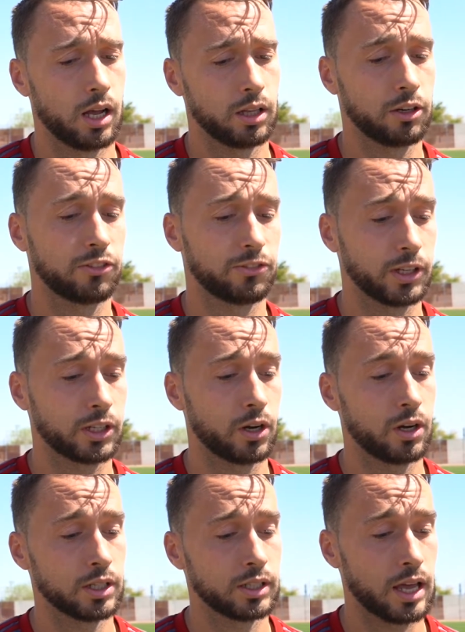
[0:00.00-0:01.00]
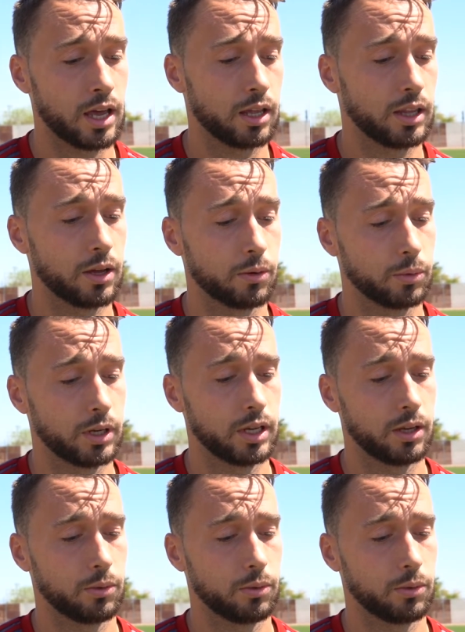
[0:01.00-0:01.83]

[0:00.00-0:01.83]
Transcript: a little flick on that, that we,